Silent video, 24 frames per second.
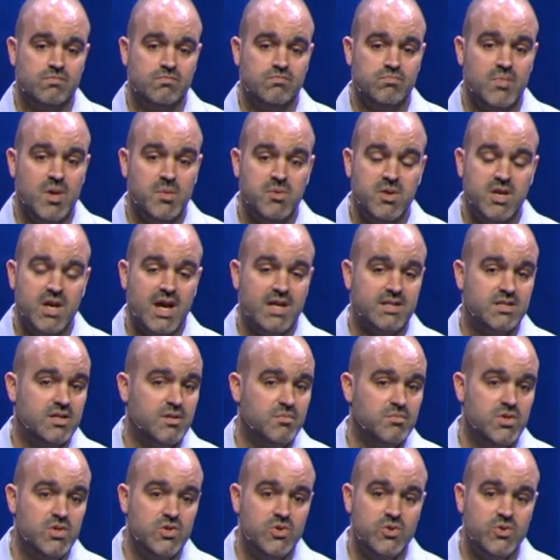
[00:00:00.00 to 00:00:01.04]
Maybe you got
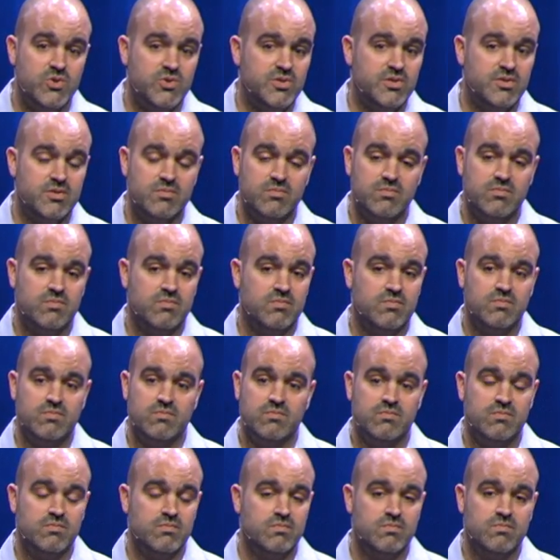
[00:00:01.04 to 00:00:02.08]
some news
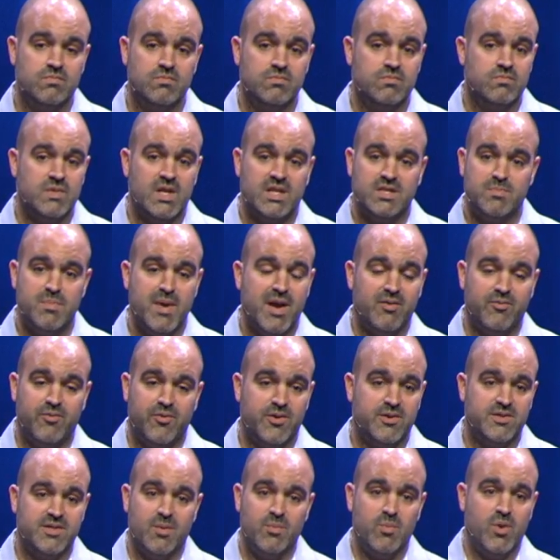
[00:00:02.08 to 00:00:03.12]
that's meant
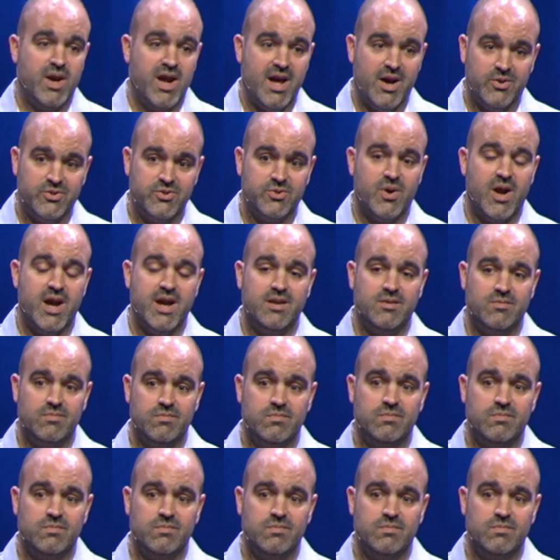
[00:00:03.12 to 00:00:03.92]
for someone else, right?